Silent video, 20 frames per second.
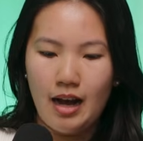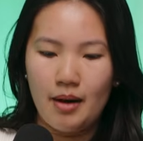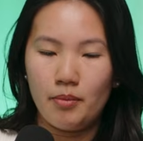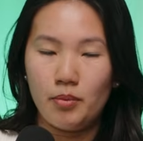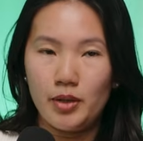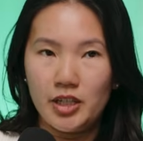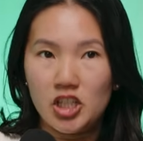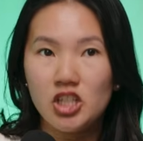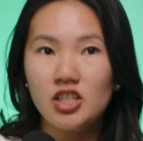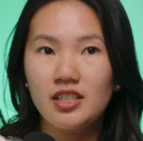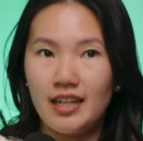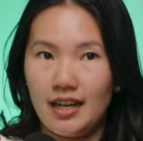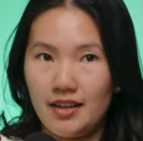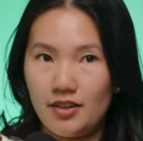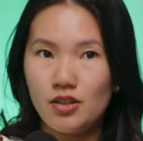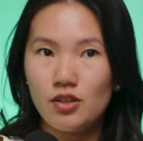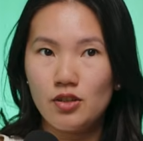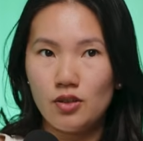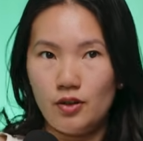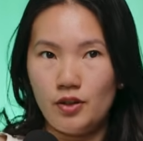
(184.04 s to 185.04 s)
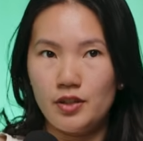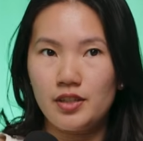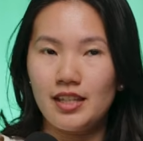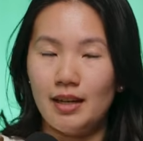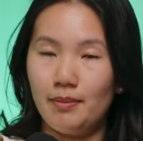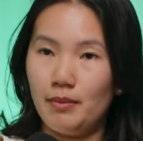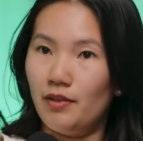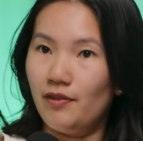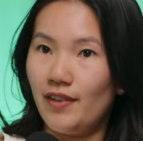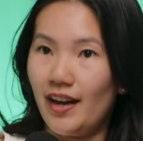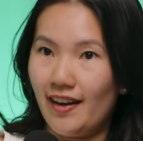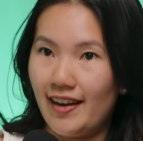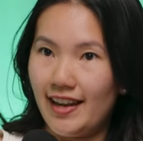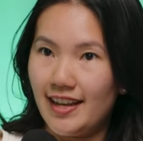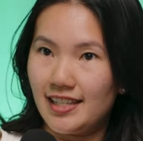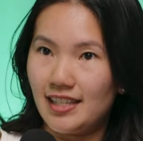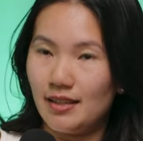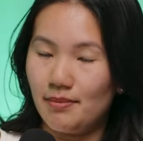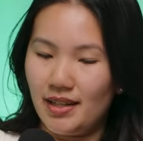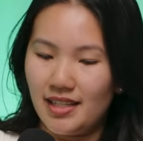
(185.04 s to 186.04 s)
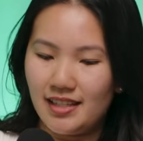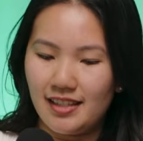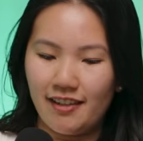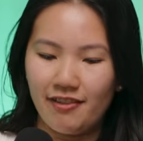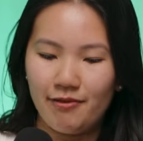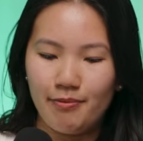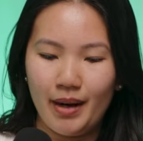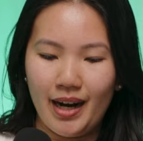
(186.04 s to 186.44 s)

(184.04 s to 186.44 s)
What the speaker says: which does suit some of our SMSF